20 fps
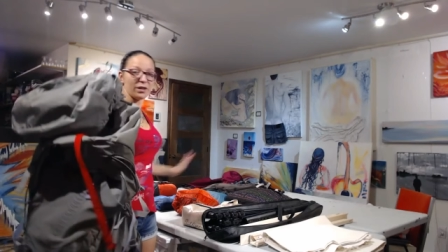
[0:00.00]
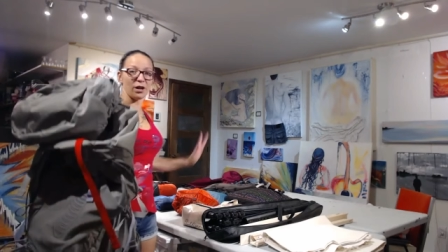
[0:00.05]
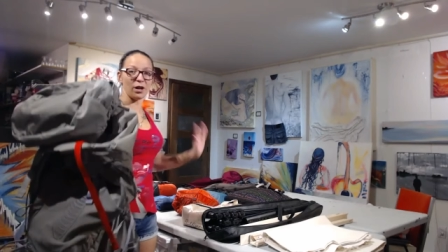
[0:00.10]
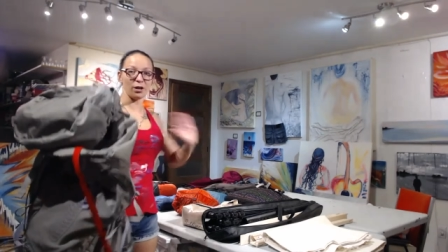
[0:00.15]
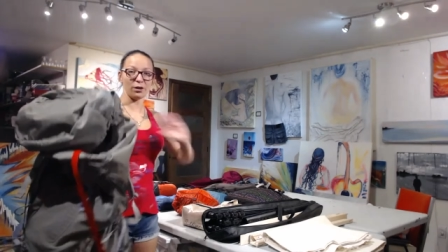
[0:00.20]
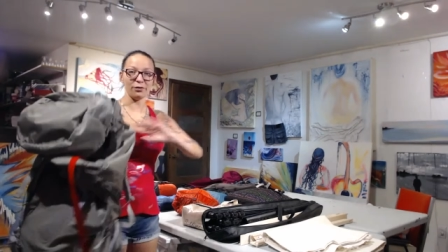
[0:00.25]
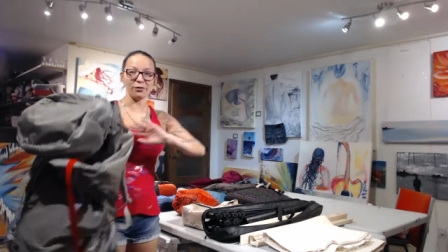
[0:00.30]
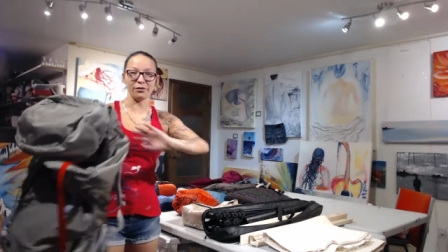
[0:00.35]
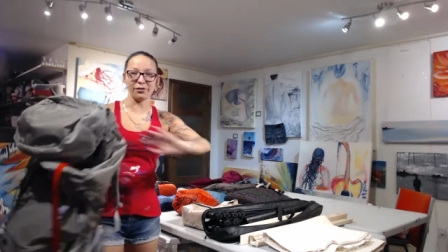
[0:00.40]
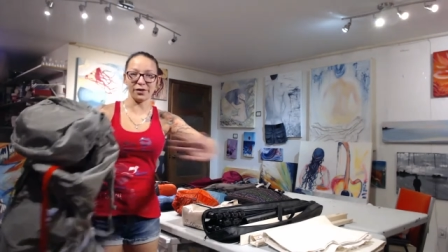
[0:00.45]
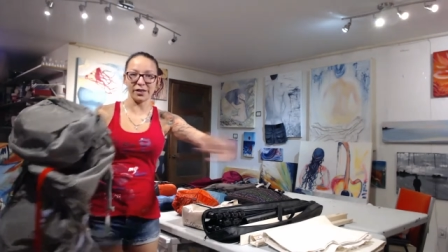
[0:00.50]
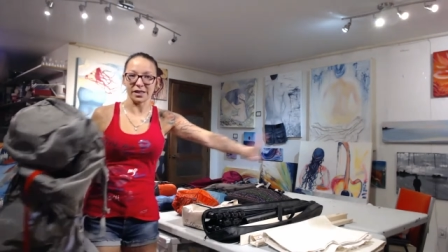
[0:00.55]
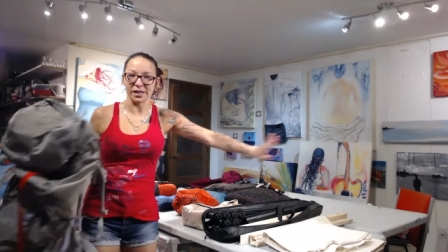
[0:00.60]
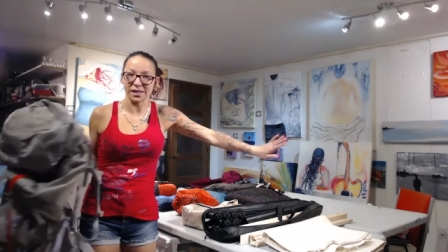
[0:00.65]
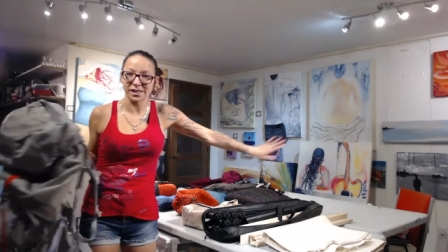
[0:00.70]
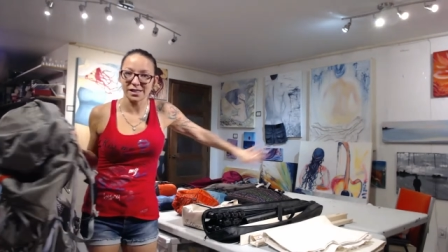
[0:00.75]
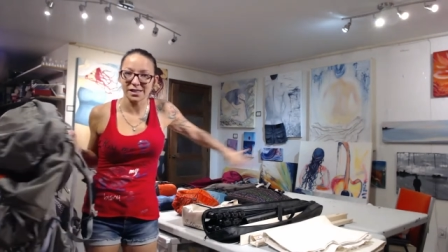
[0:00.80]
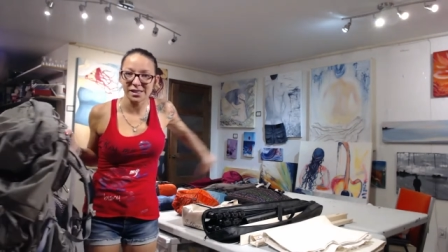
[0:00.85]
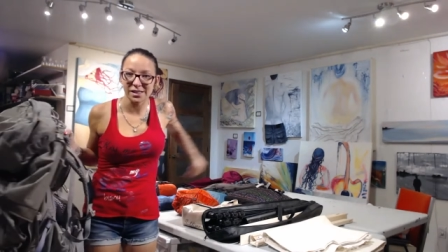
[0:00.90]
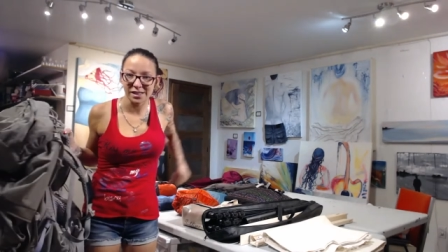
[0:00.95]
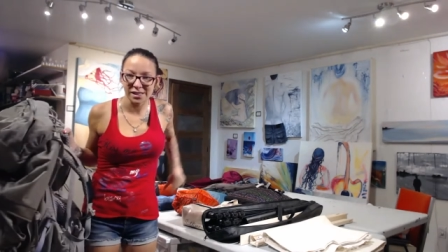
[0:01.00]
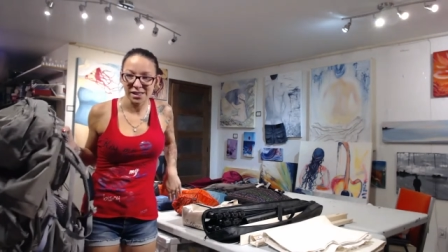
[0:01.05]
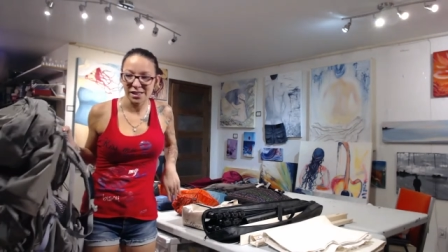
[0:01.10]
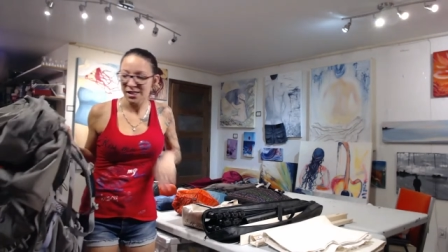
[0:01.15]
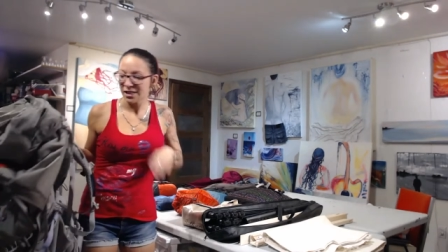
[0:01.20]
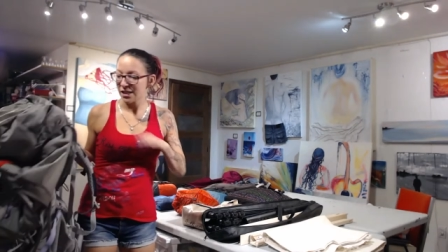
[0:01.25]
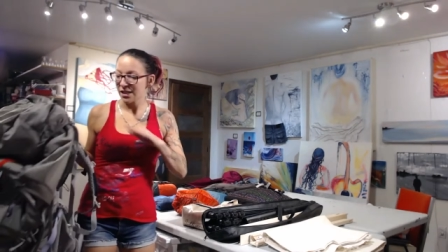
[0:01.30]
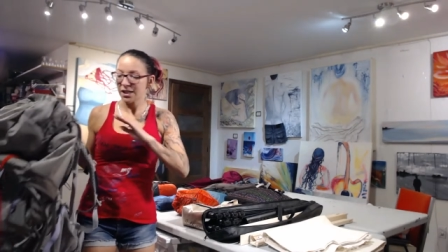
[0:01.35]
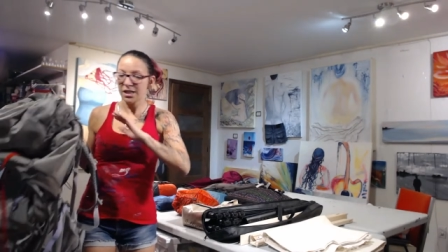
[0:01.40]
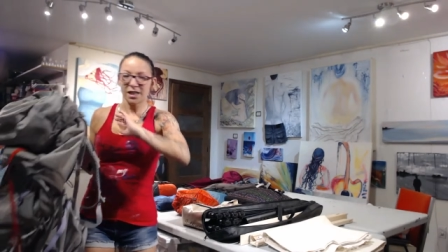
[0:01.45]
fit all of this
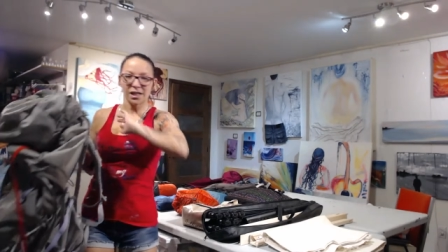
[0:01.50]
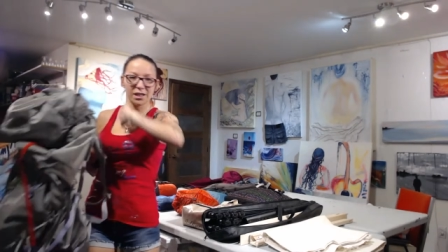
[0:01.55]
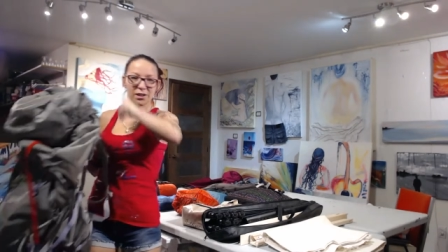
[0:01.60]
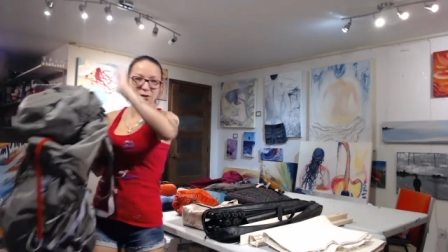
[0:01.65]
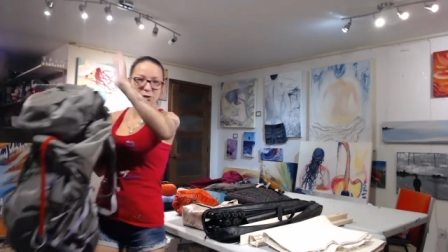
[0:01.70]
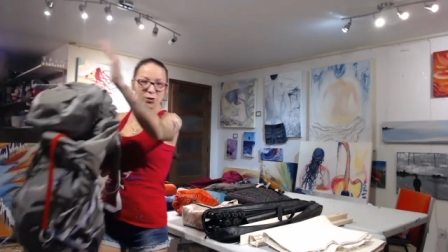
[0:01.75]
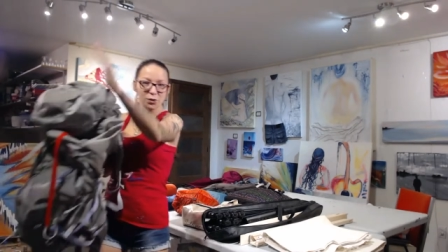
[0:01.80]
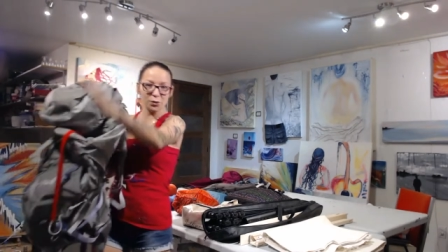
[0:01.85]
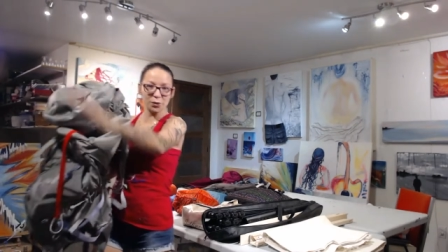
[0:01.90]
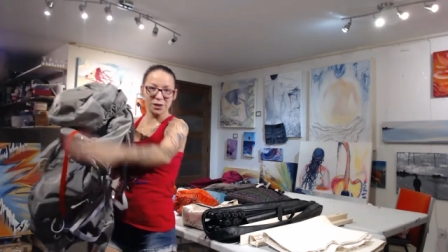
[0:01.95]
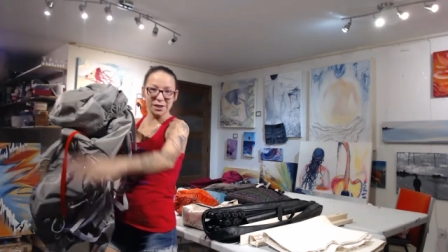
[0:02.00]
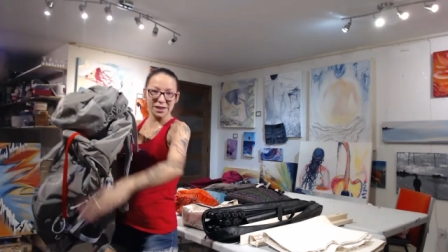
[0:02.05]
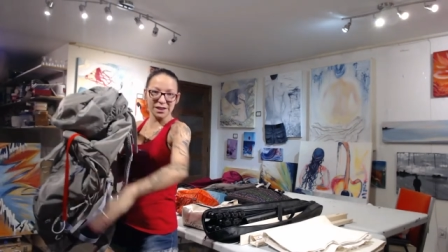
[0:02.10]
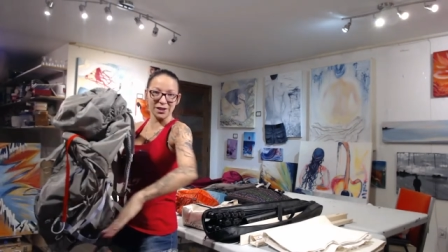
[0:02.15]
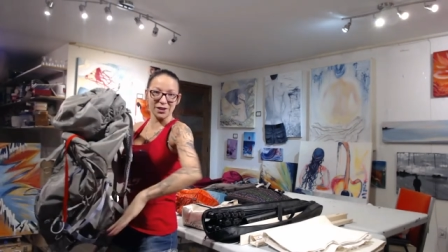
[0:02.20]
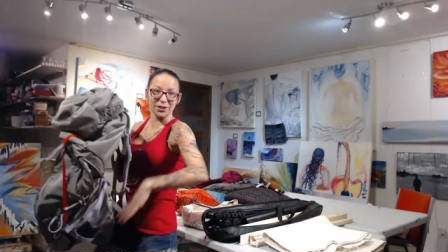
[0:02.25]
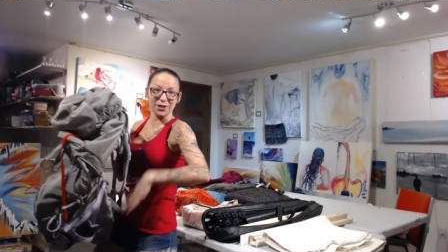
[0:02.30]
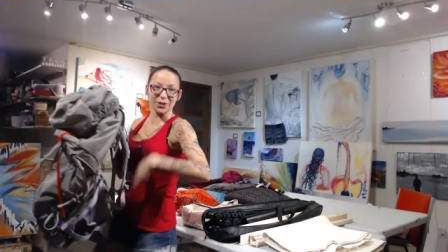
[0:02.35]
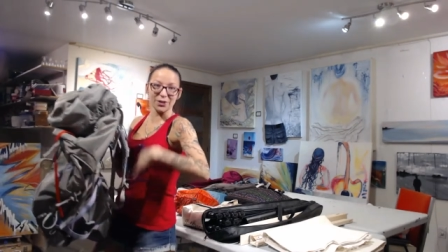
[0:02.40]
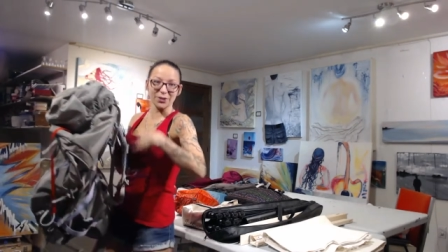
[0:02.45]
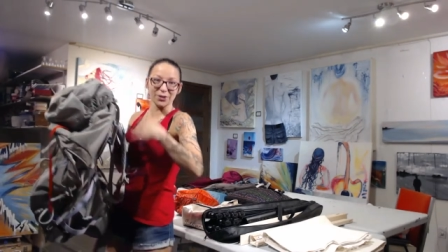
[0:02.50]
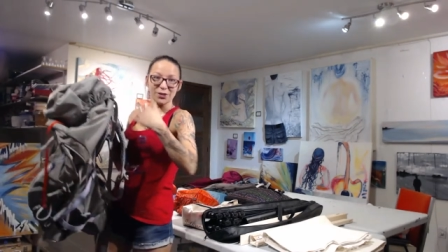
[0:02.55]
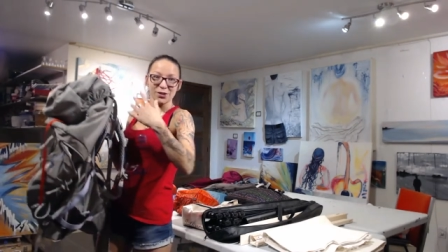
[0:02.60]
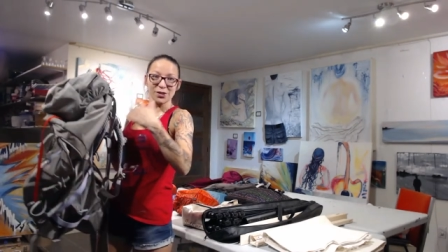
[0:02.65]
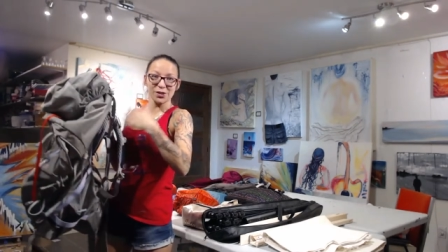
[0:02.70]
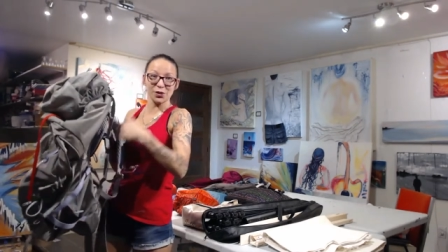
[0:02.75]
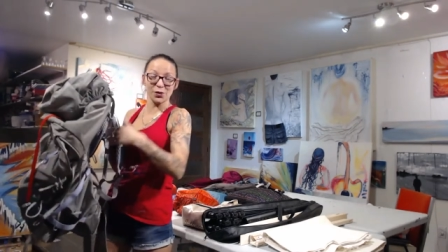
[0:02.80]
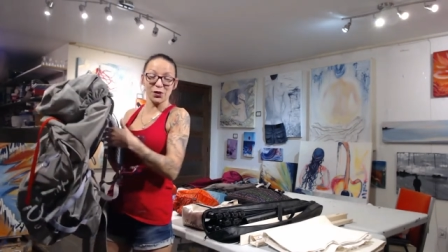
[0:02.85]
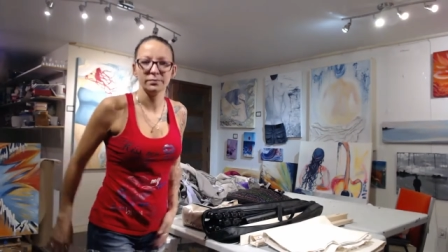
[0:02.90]
into here.